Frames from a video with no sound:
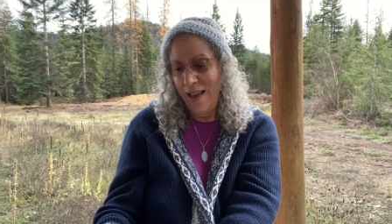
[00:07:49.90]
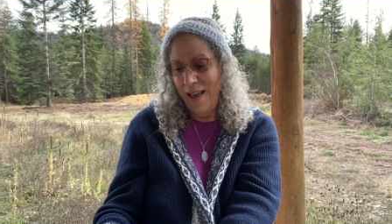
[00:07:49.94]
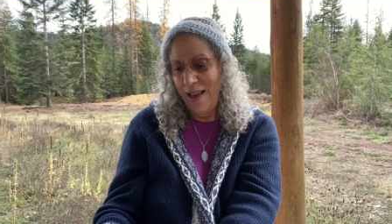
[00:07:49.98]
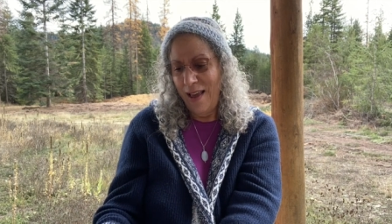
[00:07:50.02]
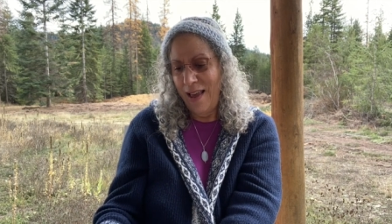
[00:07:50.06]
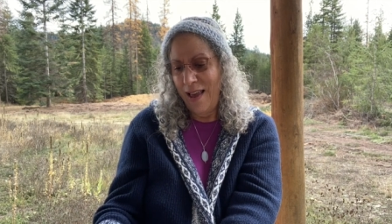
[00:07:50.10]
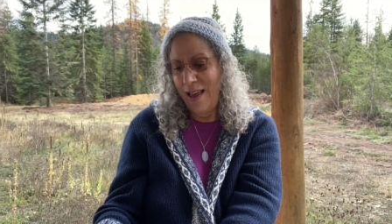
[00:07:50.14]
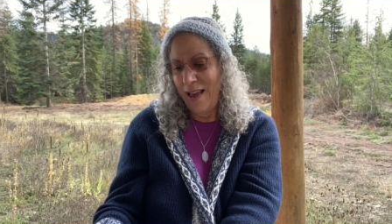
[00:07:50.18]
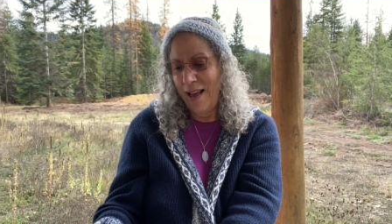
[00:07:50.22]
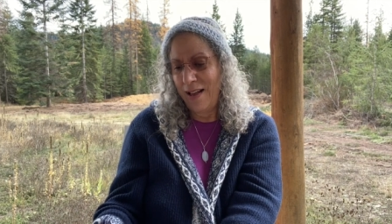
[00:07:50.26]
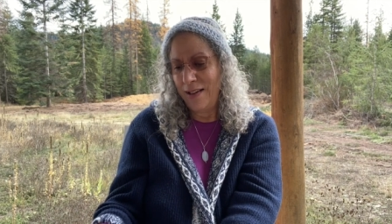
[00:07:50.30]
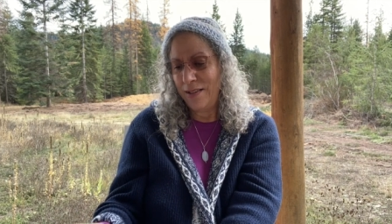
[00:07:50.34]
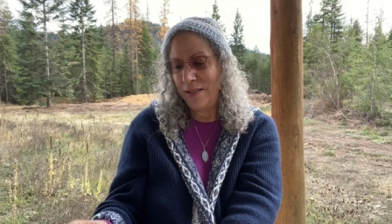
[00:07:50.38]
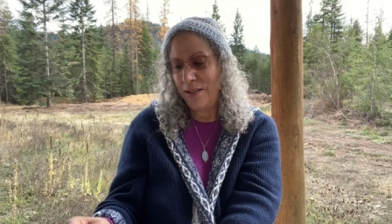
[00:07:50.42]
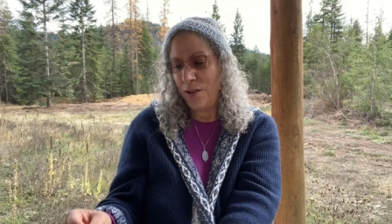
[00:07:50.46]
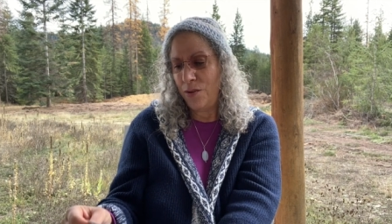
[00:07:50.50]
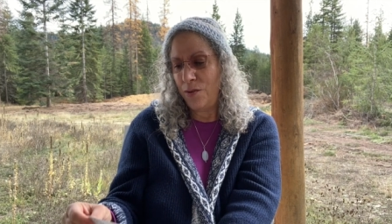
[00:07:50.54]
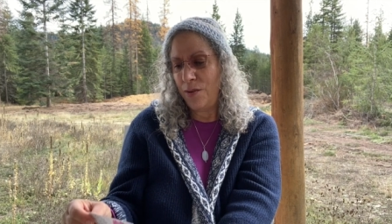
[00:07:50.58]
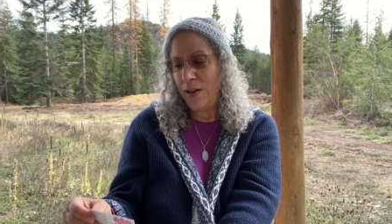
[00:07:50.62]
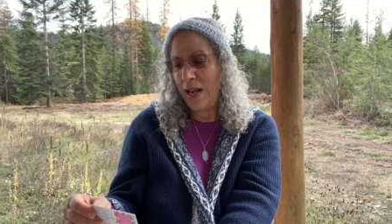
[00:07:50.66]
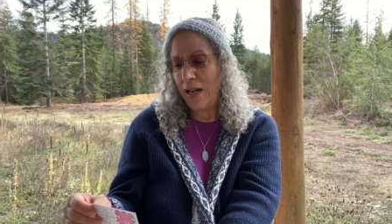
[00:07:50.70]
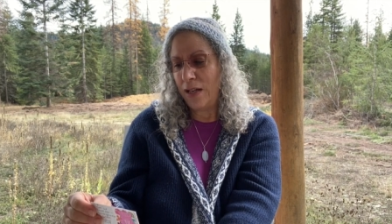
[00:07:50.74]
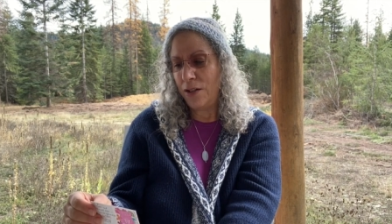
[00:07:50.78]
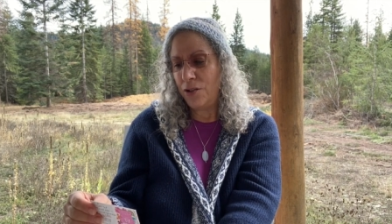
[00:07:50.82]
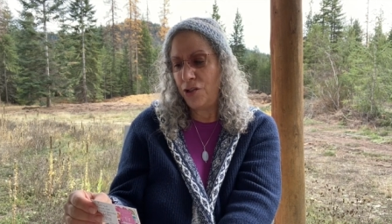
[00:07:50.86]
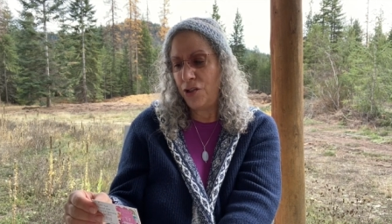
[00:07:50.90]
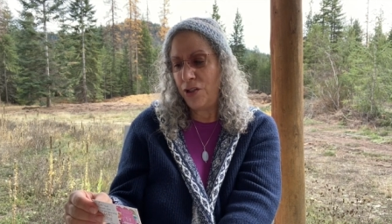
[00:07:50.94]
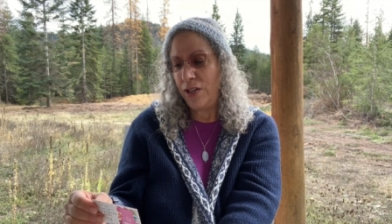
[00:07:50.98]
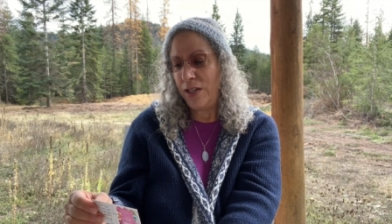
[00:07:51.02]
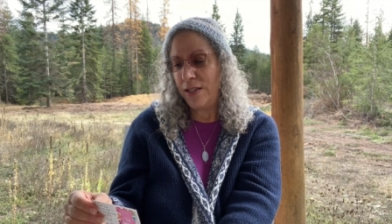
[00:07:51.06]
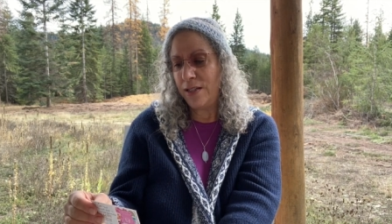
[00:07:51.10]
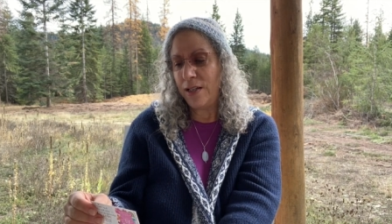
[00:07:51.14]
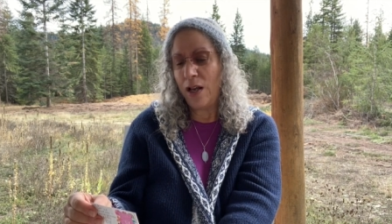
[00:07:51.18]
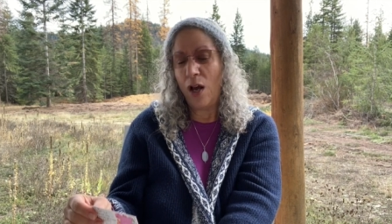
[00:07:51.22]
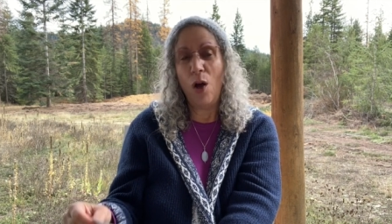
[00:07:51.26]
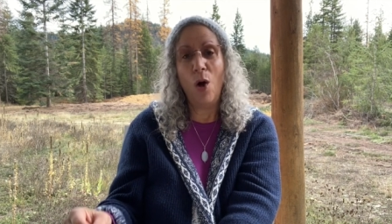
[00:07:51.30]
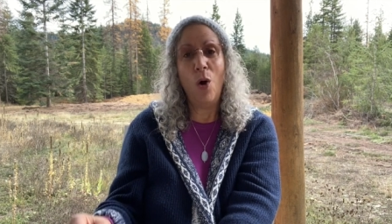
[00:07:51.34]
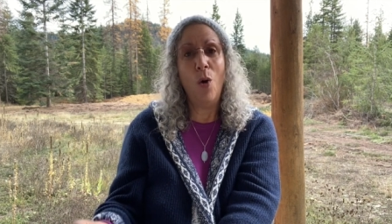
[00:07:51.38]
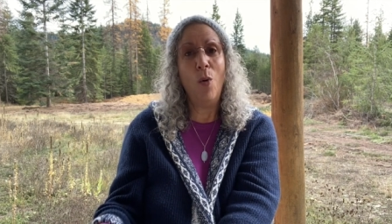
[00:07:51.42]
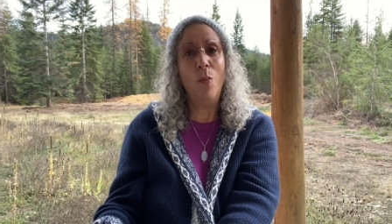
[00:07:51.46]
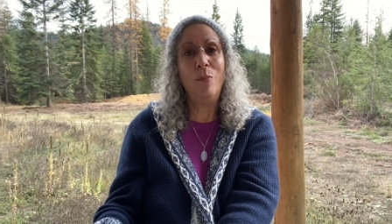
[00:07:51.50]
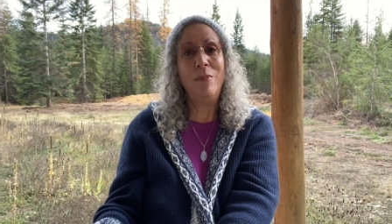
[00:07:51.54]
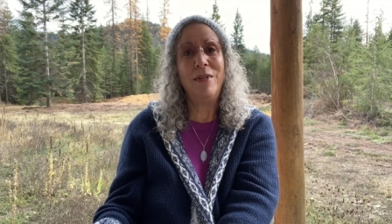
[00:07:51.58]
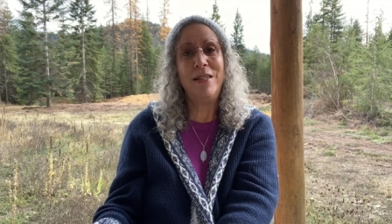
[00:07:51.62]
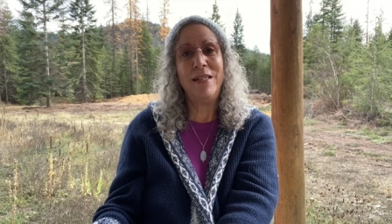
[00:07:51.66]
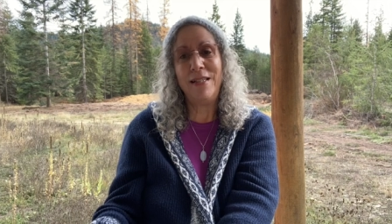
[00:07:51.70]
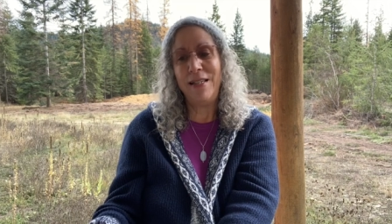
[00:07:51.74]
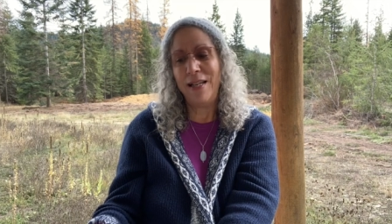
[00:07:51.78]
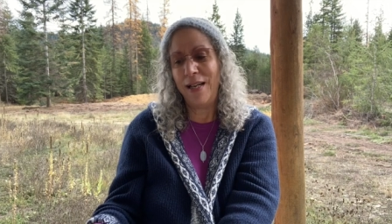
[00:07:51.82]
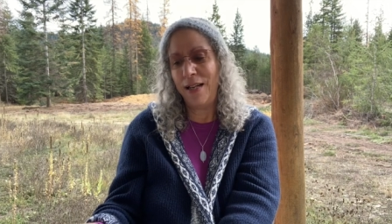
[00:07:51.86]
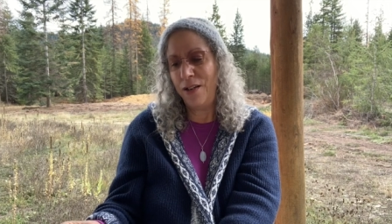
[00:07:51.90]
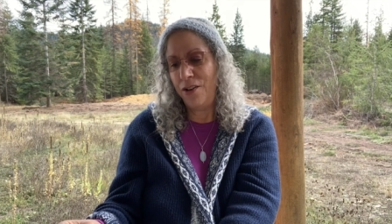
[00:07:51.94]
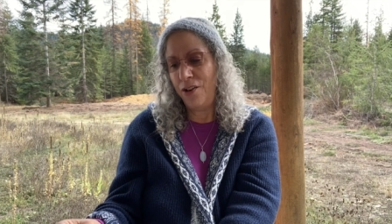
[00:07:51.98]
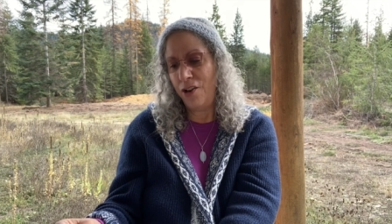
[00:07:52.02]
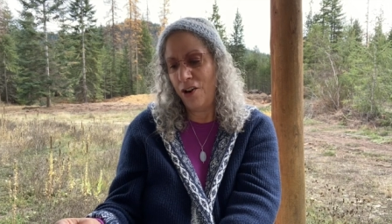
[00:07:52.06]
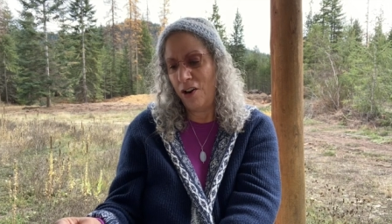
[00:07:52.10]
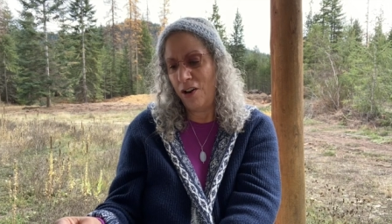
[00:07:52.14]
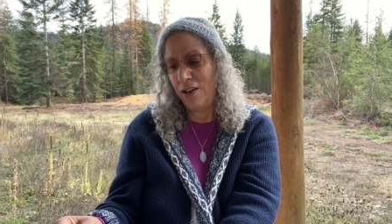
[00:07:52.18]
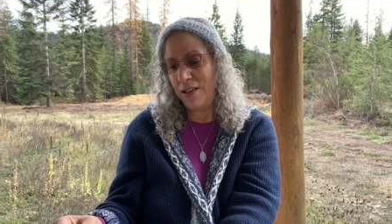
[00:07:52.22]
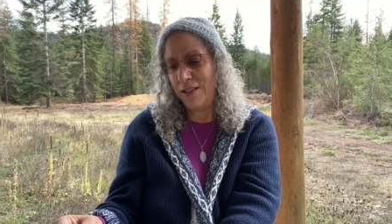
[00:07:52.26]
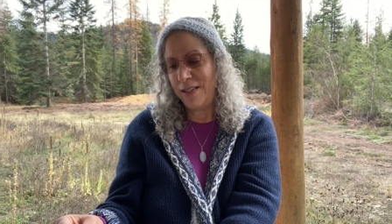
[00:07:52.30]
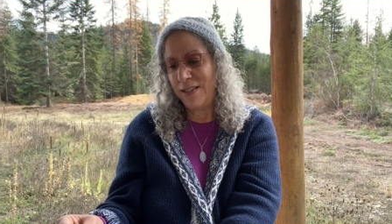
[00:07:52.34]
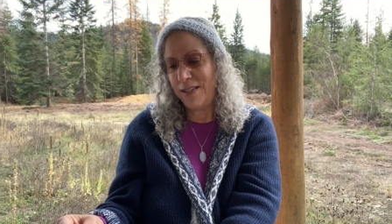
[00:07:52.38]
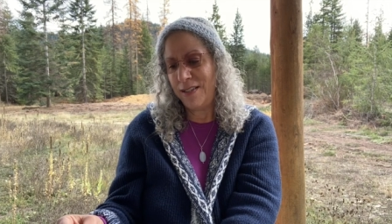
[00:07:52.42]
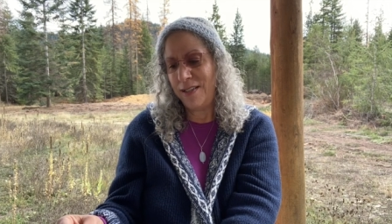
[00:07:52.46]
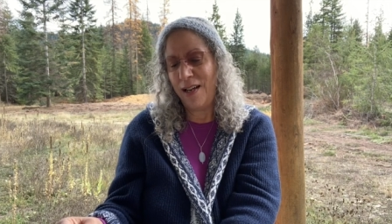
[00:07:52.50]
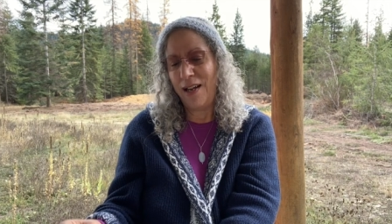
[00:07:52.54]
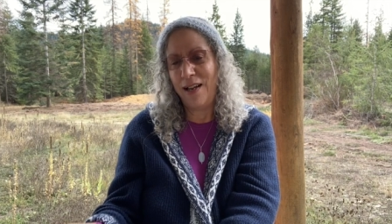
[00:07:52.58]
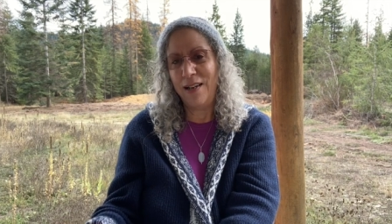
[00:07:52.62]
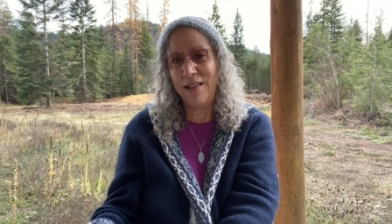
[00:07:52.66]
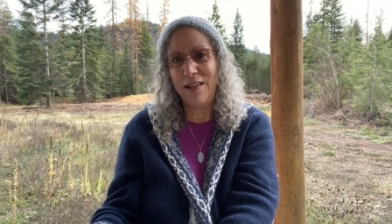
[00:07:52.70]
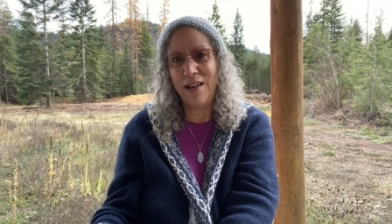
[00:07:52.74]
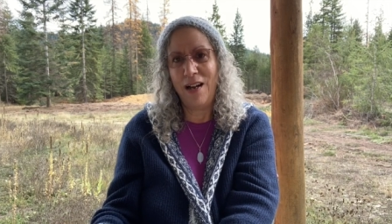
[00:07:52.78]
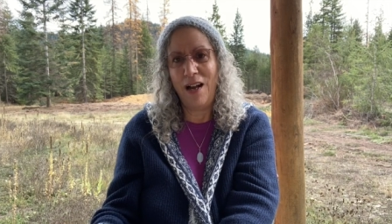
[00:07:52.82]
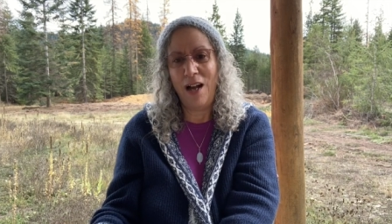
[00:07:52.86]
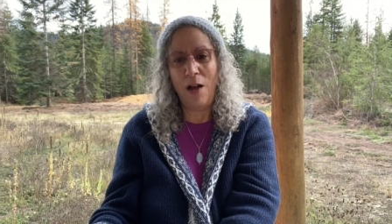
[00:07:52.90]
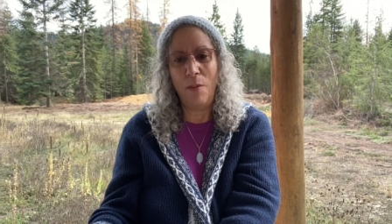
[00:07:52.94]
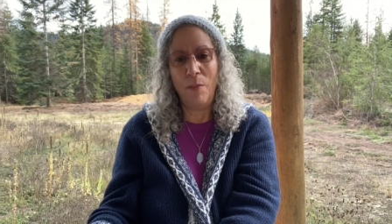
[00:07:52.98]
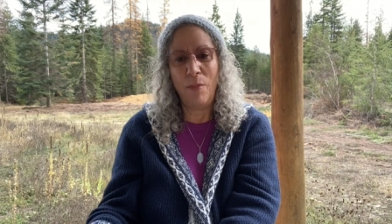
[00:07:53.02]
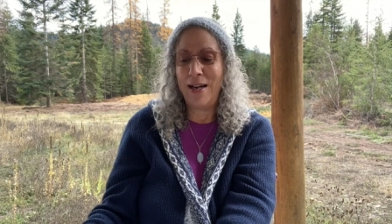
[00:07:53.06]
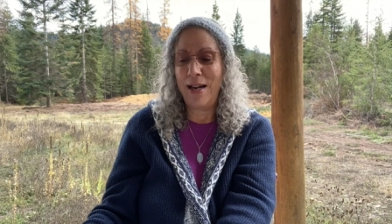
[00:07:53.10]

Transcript: And so now she's homesteadyarns.com,